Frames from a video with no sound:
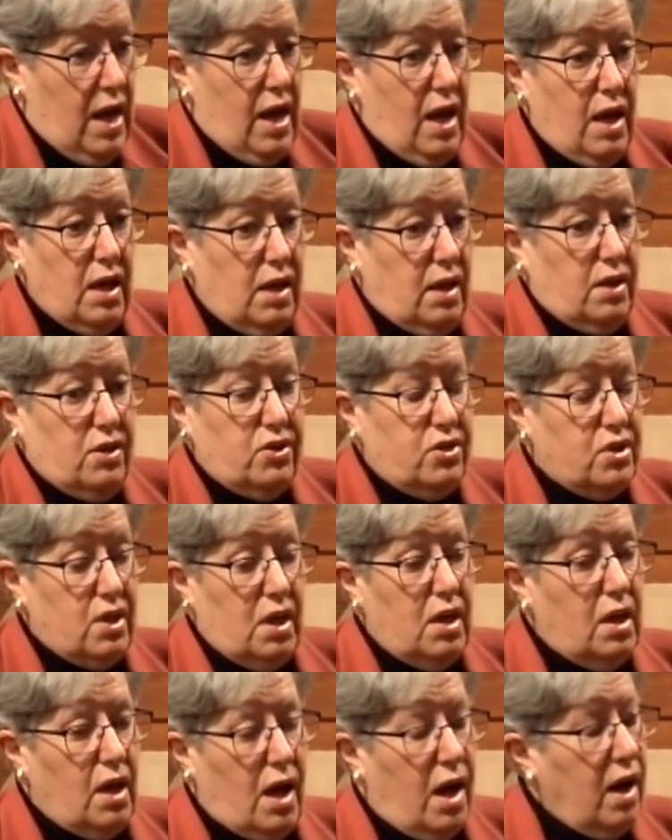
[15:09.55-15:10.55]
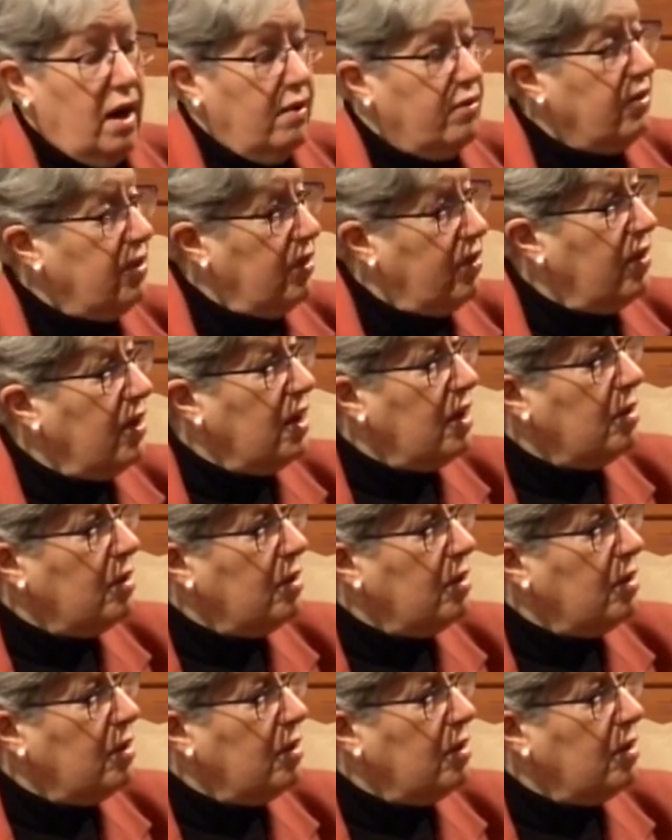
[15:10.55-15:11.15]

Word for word: And I said, I have to think